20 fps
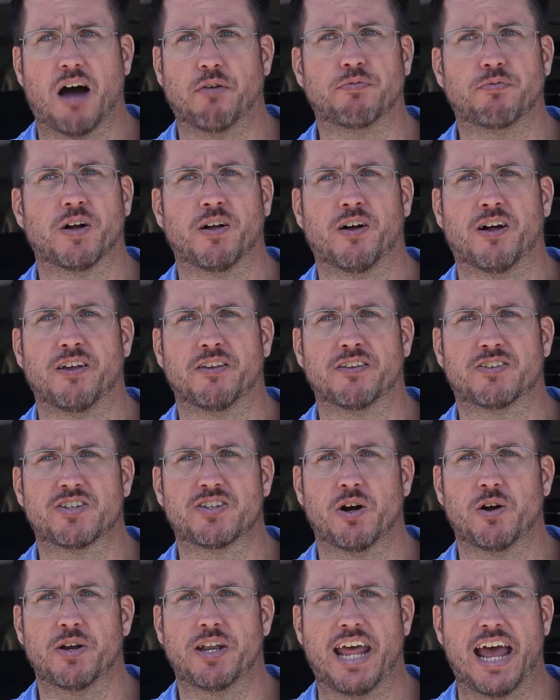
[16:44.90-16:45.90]
feeling
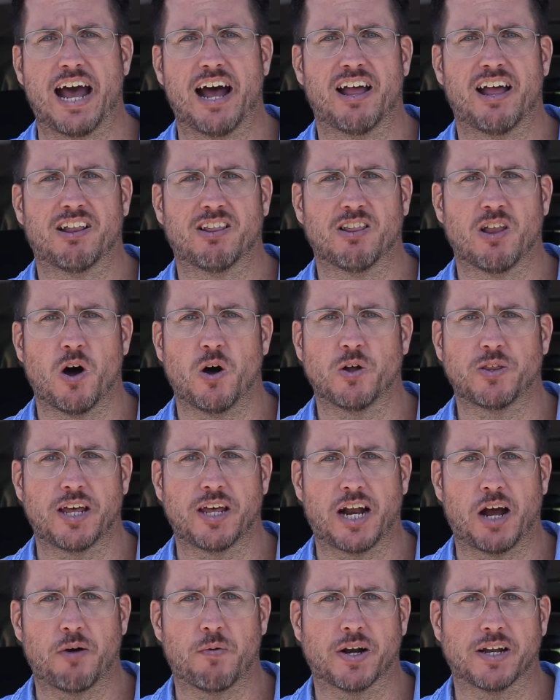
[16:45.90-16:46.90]
so low
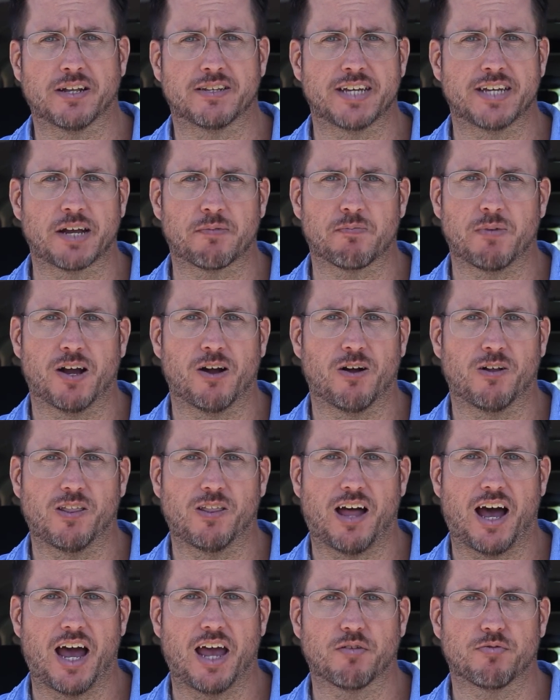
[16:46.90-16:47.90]
that I want to take my own
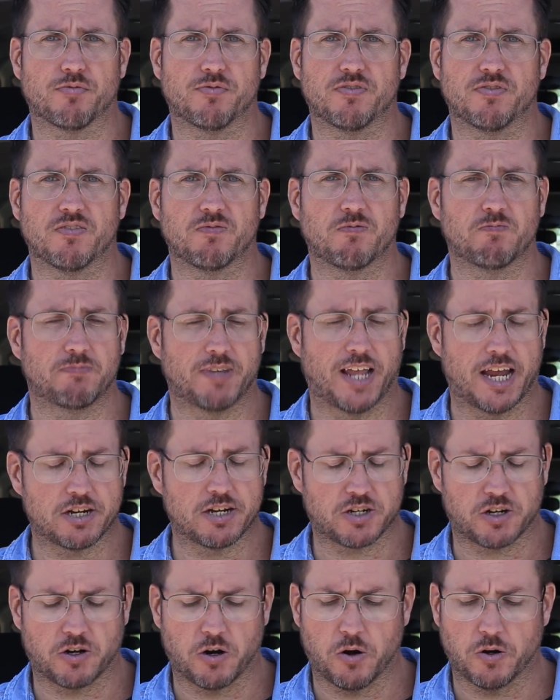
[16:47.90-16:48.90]
life,
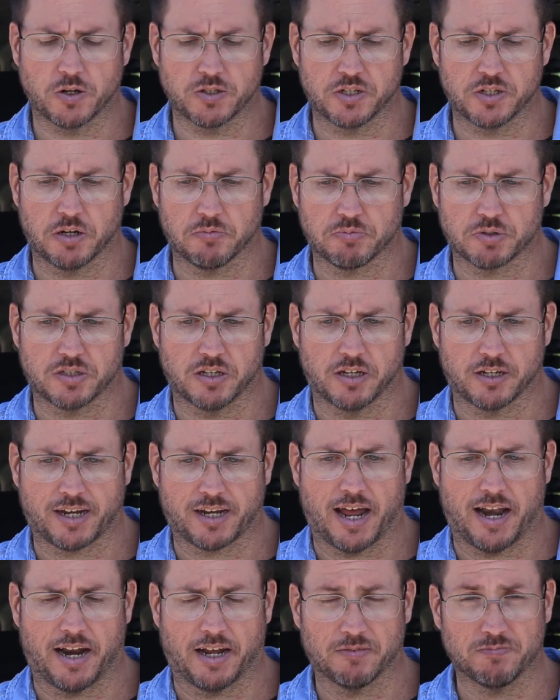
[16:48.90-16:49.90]
nature always helps to
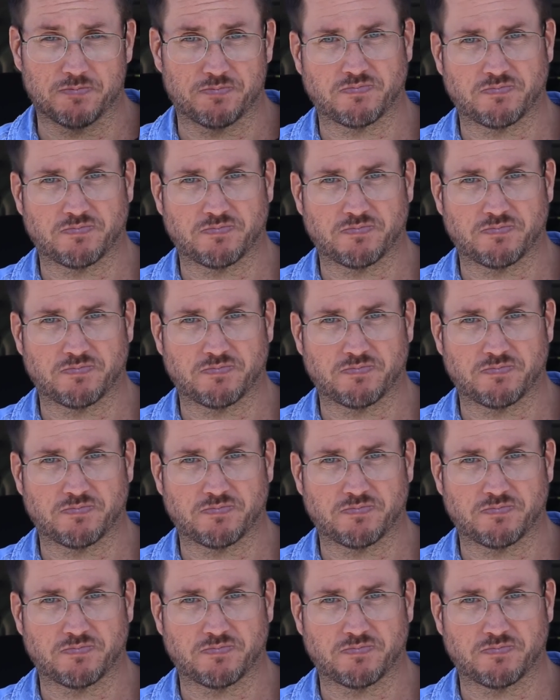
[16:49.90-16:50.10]
kind of